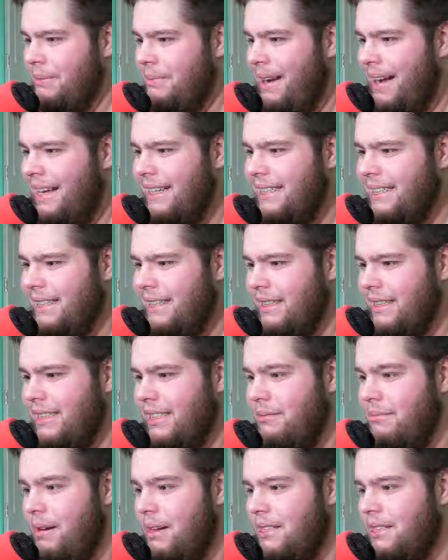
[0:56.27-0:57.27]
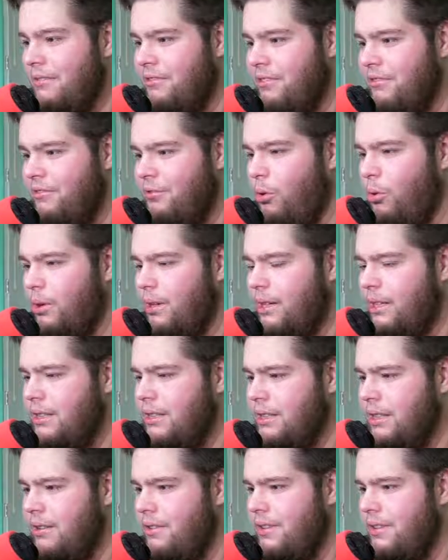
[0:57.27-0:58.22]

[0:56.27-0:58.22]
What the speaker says: basically, some of my stuff from 4 years ago.